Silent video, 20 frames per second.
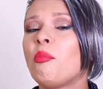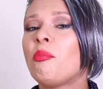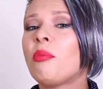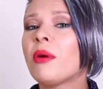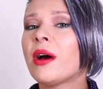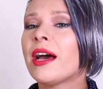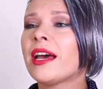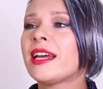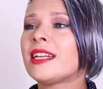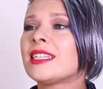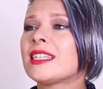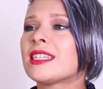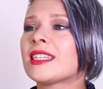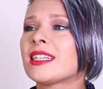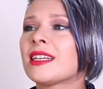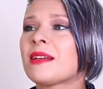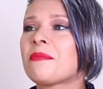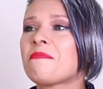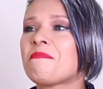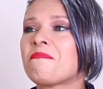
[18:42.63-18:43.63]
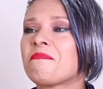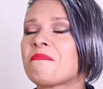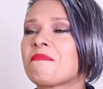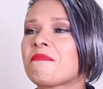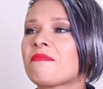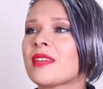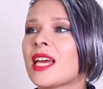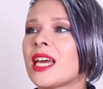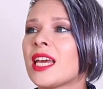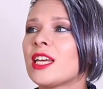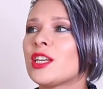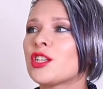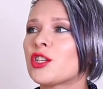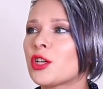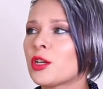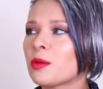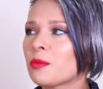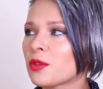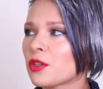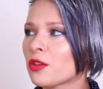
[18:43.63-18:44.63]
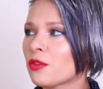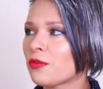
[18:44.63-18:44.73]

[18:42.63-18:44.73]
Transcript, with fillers: But in terms